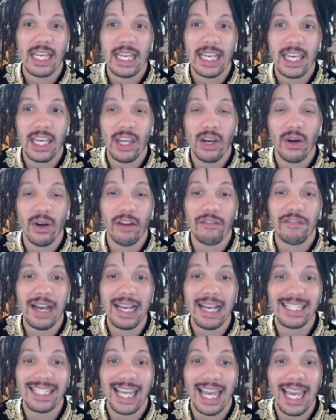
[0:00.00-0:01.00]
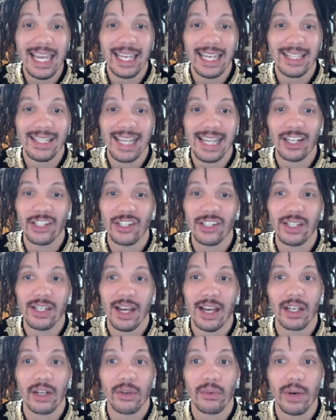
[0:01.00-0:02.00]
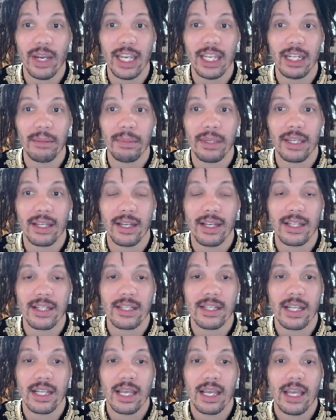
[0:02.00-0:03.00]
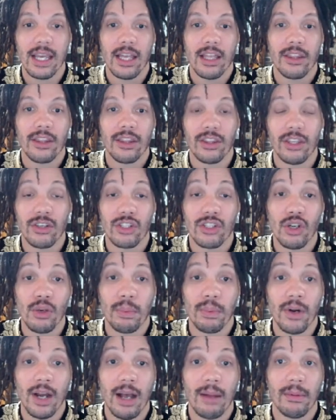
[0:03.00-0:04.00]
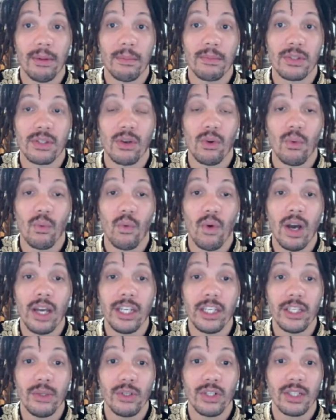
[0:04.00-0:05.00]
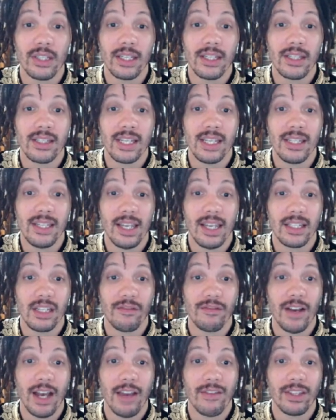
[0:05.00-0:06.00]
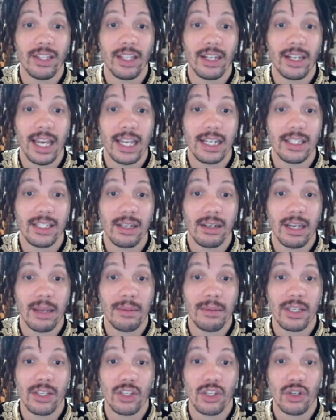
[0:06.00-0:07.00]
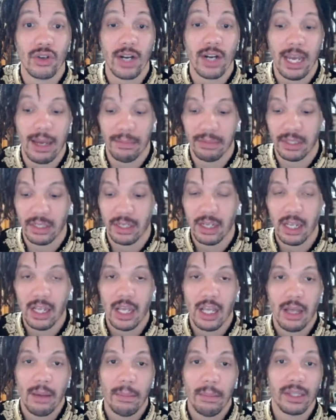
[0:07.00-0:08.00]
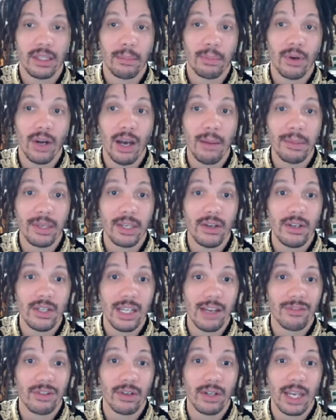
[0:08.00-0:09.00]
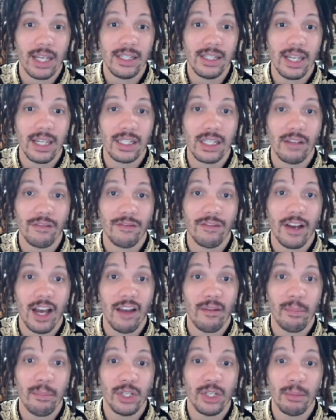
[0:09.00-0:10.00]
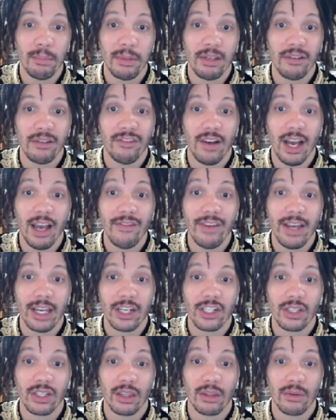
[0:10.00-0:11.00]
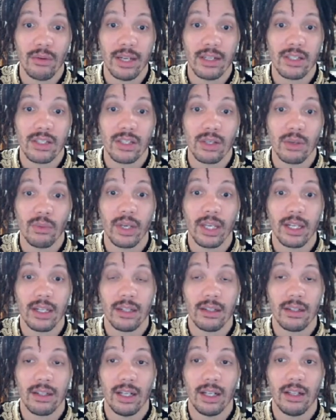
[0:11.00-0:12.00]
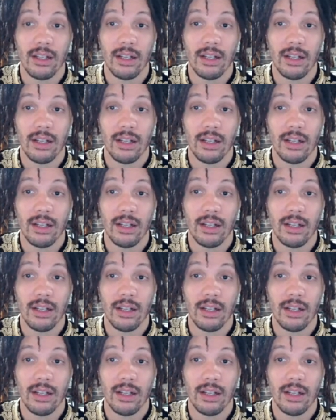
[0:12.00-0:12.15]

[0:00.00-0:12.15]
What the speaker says: Here, if I take, it's actually not great because there are two problems. One usually is d takes e5 and the knight sometimes is trapped. But the problem here is after knight takes e5, bishop b5 actually threatens to win